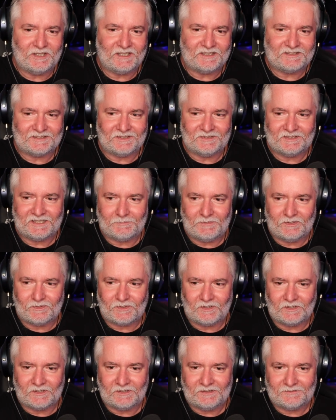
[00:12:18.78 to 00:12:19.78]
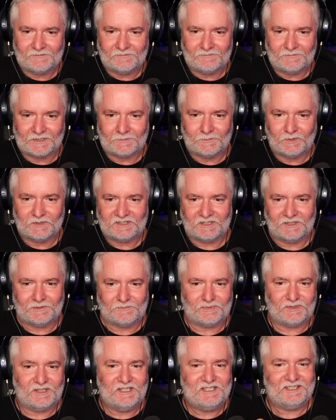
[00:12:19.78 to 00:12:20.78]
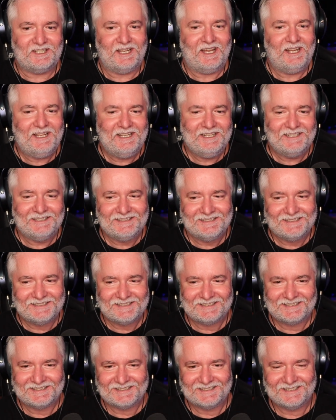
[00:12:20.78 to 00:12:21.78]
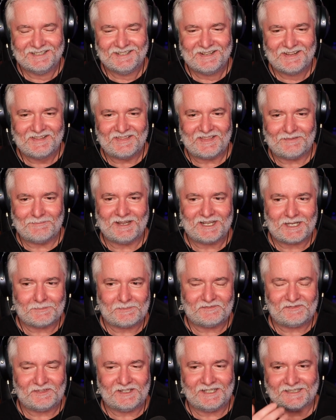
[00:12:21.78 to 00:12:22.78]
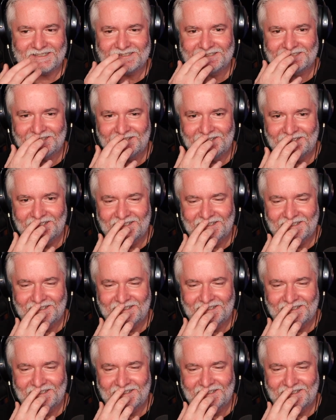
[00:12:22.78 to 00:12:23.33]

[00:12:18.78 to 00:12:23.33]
bricks, don't get me wrong, but I'm also appreciating the makeup effects.